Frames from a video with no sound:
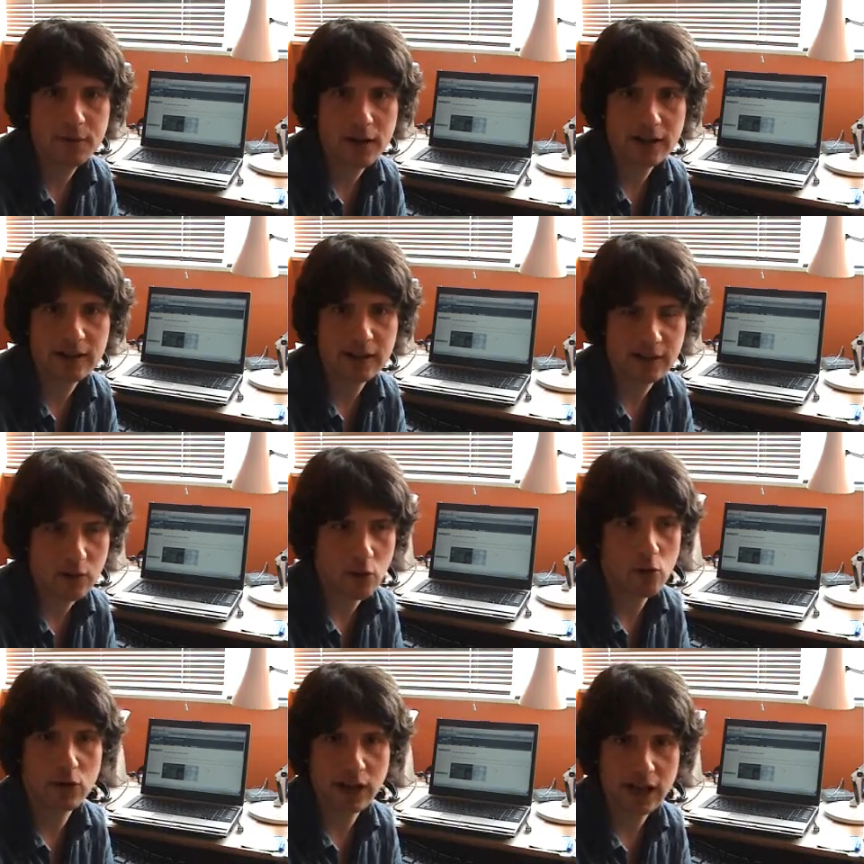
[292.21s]
finds it's
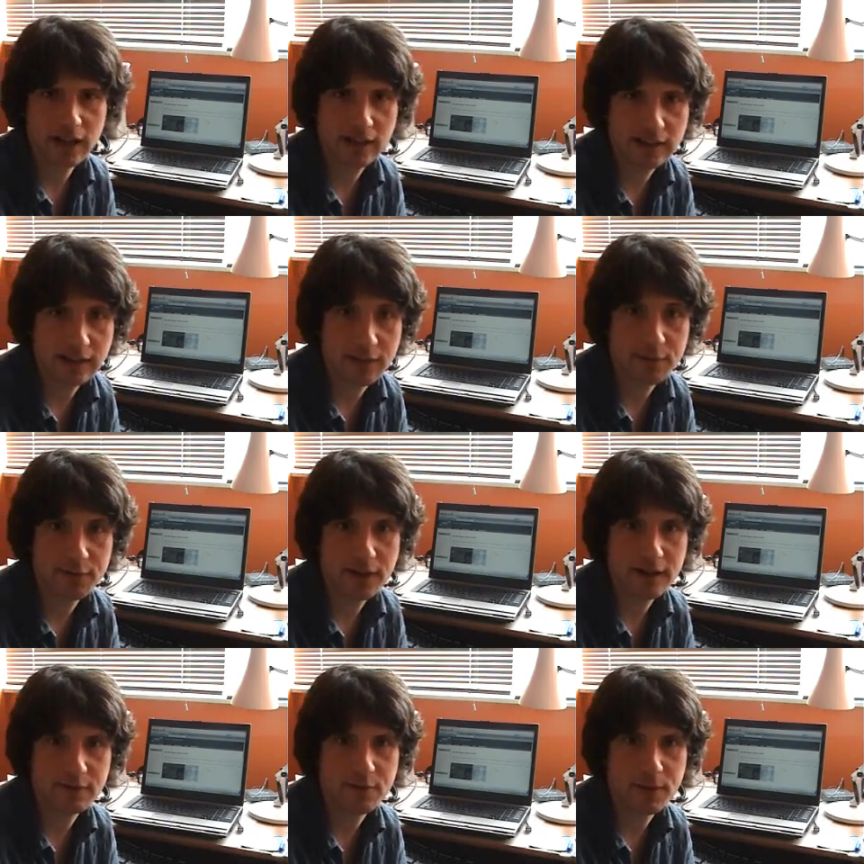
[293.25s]
got all the XDIF
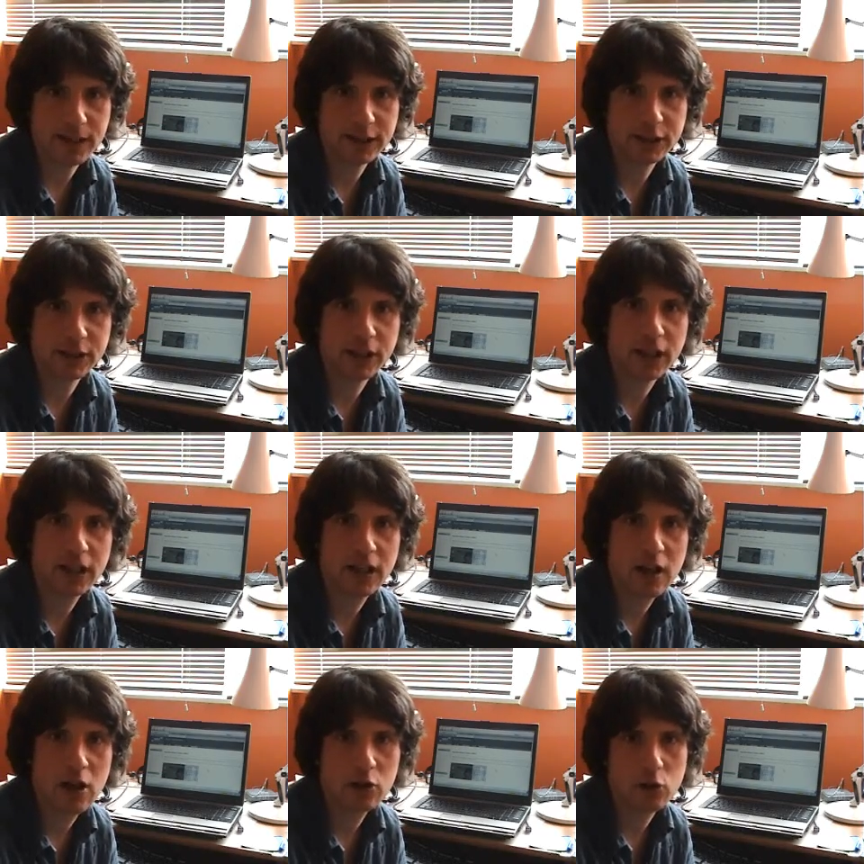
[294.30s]
information,
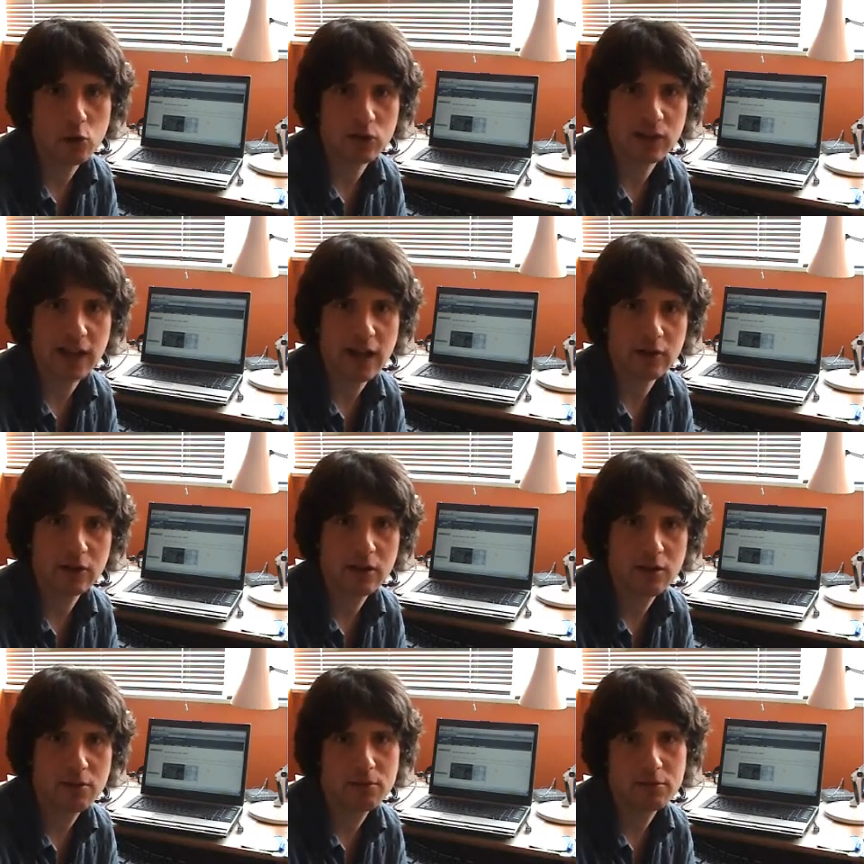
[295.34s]
sorts it out,
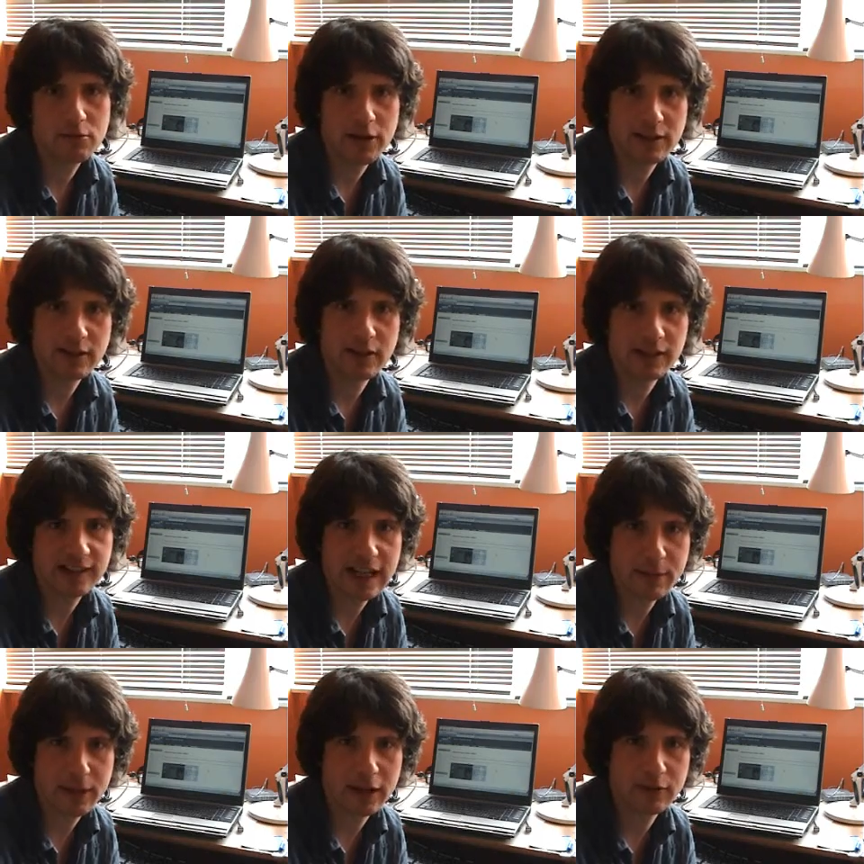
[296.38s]
creates a nice
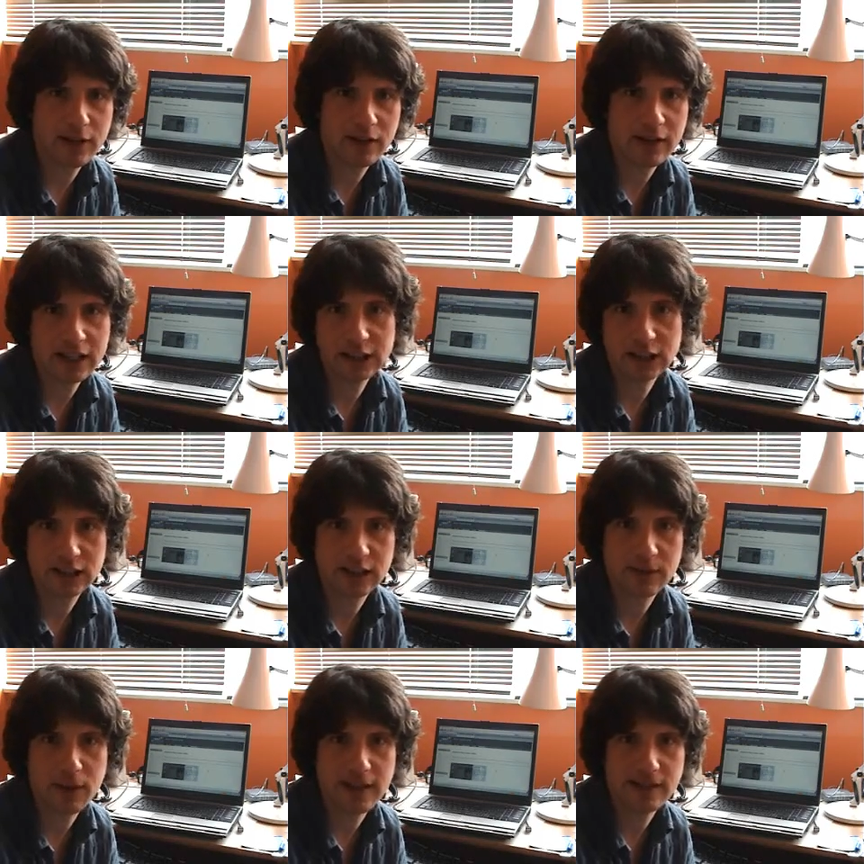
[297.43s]
table out of it and then just
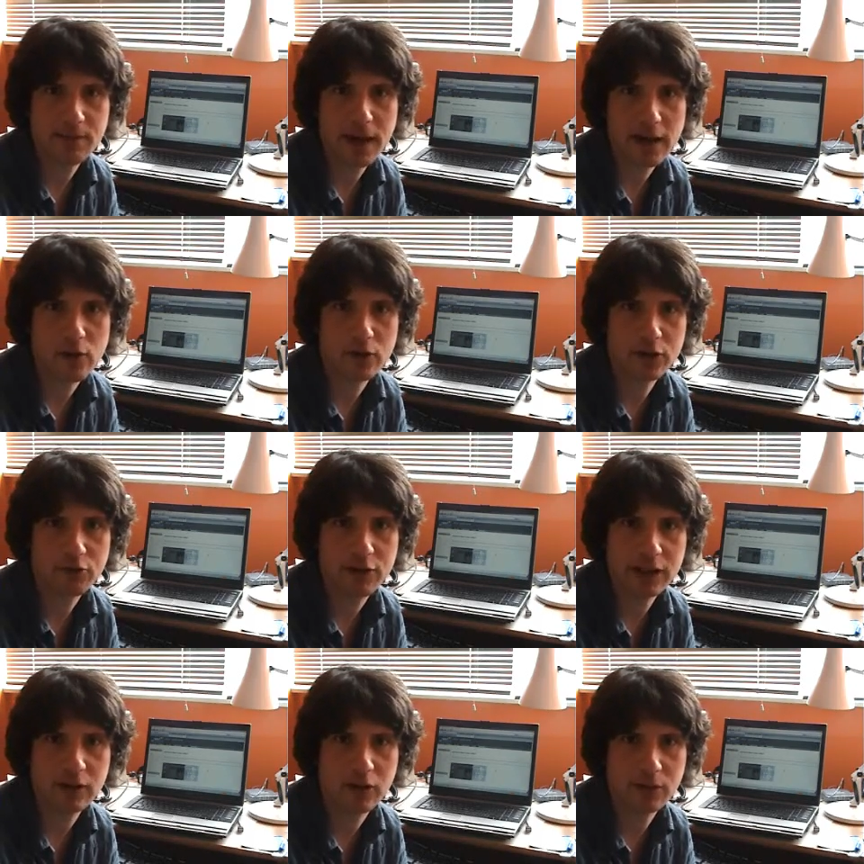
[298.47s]
displays it back on the
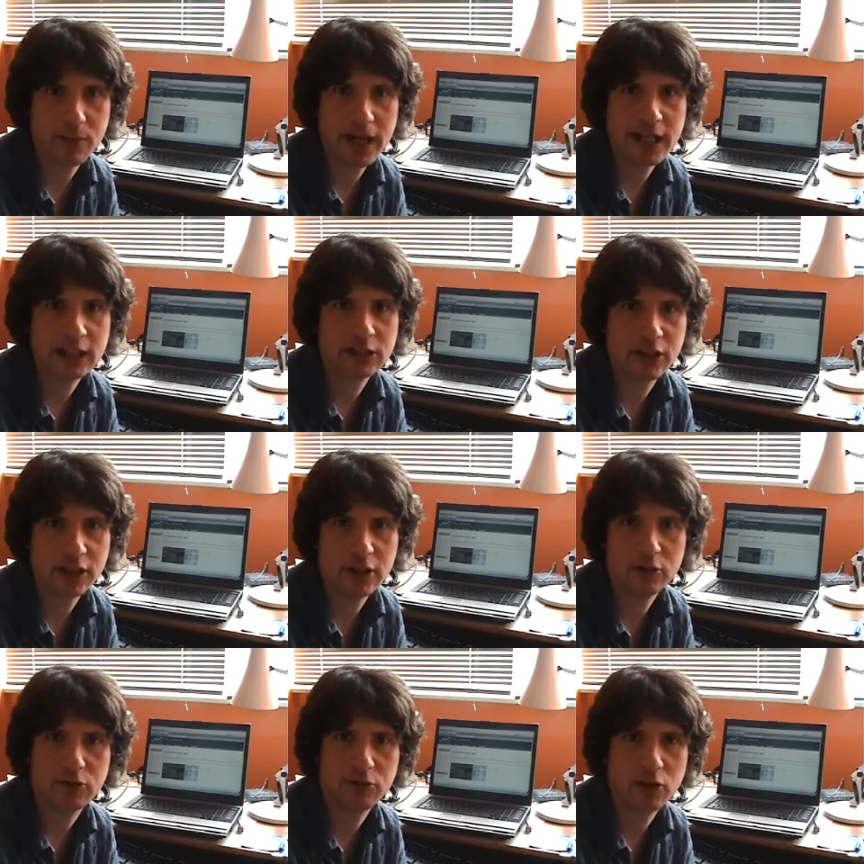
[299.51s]
screen on the page that the
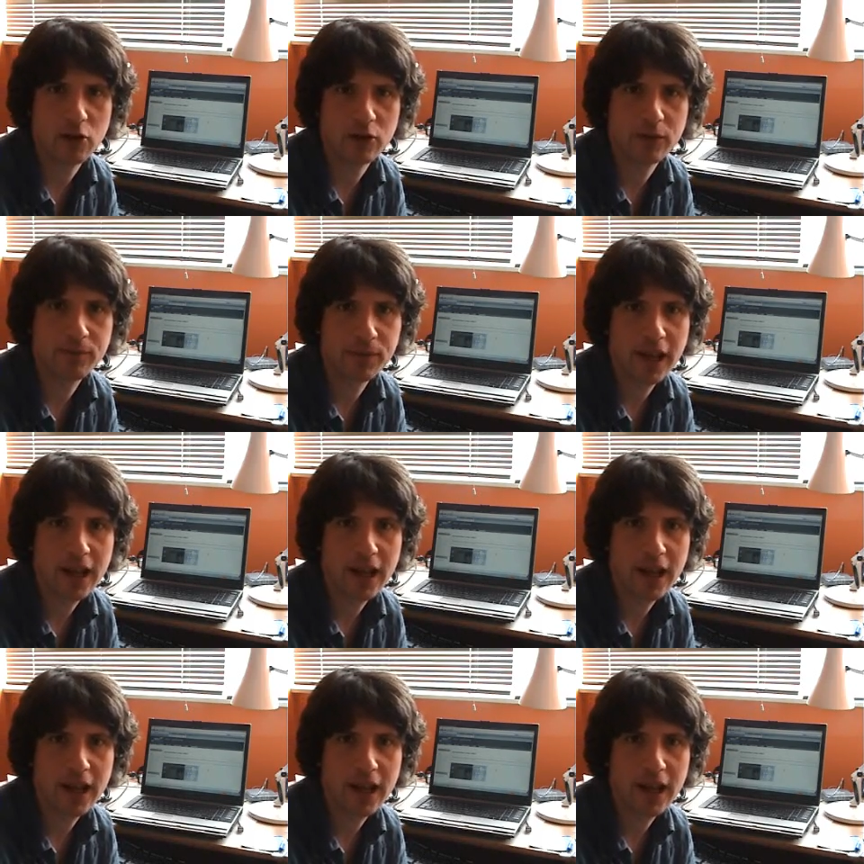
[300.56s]
user is on.